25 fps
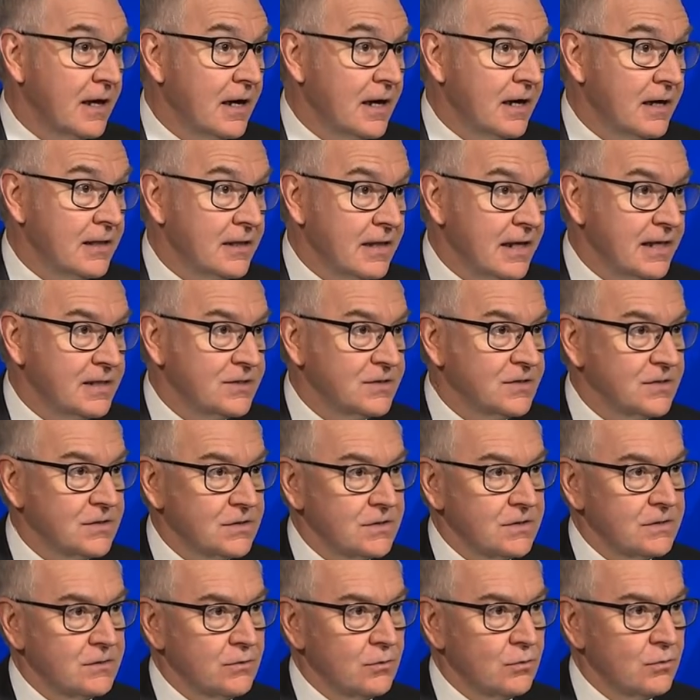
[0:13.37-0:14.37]
And that's,
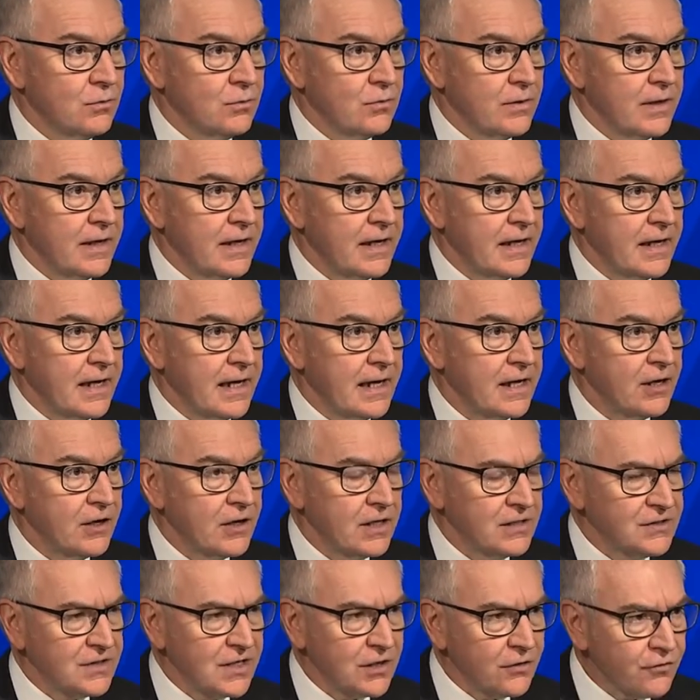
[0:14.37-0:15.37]

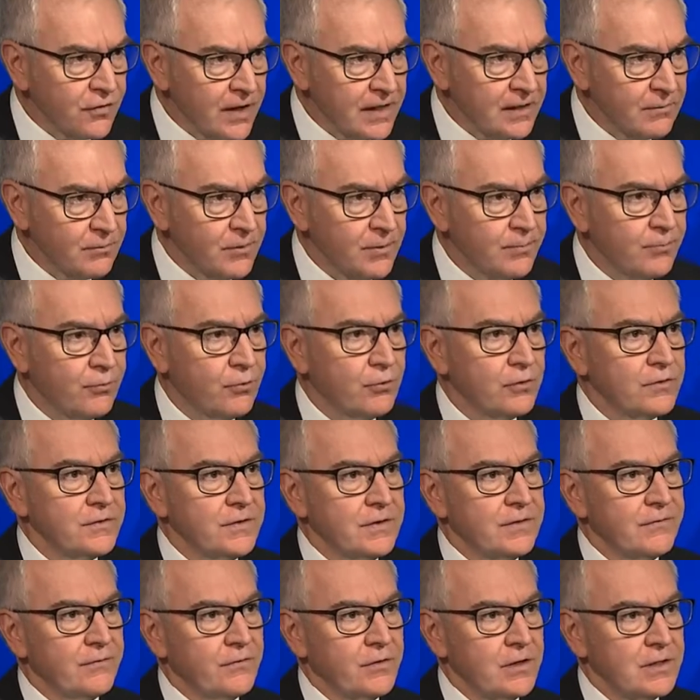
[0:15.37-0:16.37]
it's incredibly
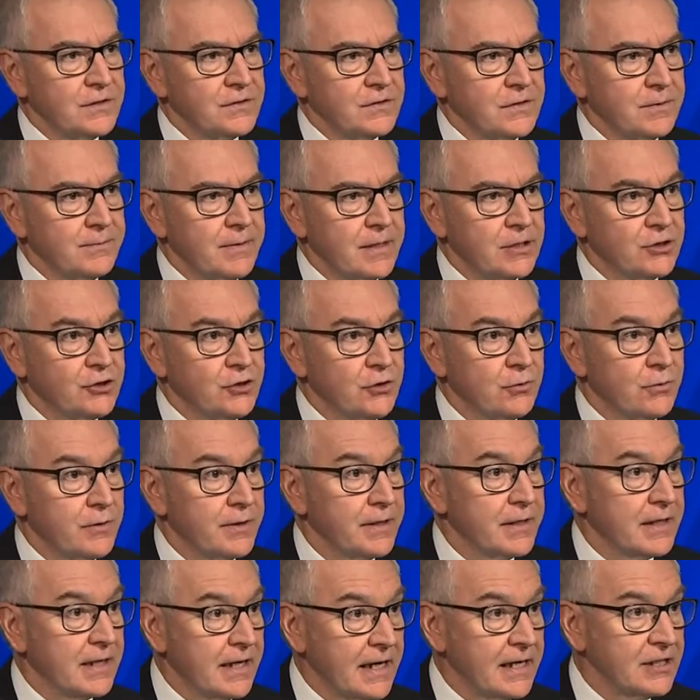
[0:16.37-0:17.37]
important for us to make sure we're
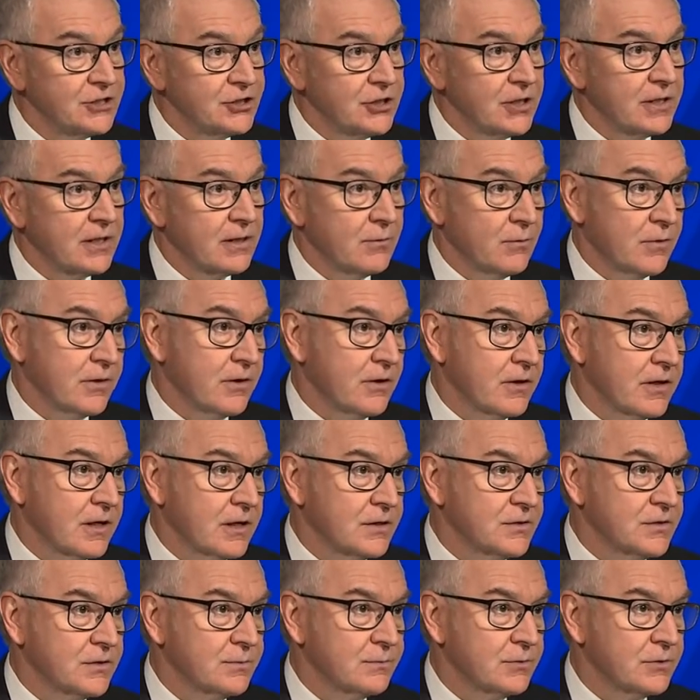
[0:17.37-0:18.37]
engaging with our
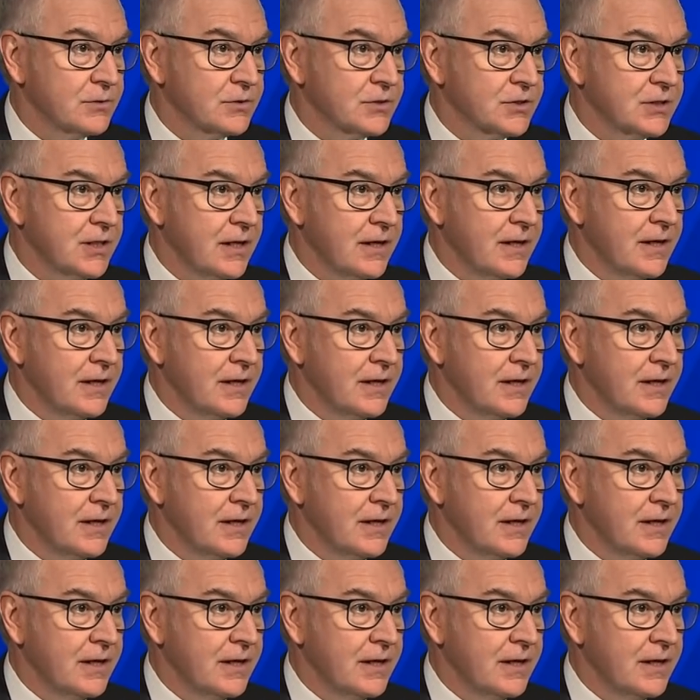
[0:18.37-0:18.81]
customers.